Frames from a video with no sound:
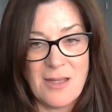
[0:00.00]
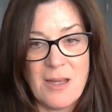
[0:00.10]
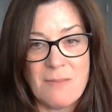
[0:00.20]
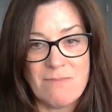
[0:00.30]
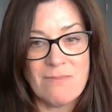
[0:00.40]

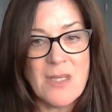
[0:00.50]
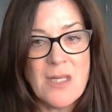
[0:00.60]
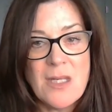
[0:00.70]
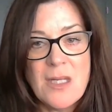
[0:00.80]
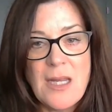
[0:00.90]

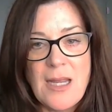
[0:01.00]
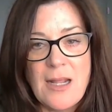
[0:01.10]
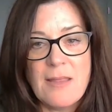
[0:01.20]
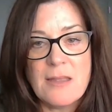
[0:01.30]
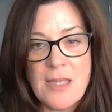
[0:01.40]

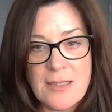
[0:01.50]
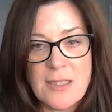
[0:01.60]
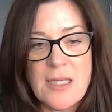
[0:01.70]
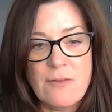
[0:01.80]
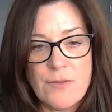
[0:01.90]
And I think
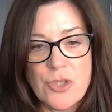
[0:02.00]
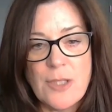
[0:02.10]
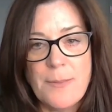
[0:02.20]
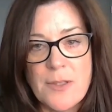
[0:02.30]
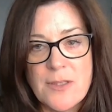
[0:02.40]
that's key for
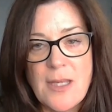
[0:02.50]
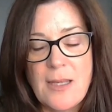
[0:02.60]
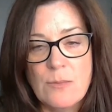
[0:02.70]
shippers.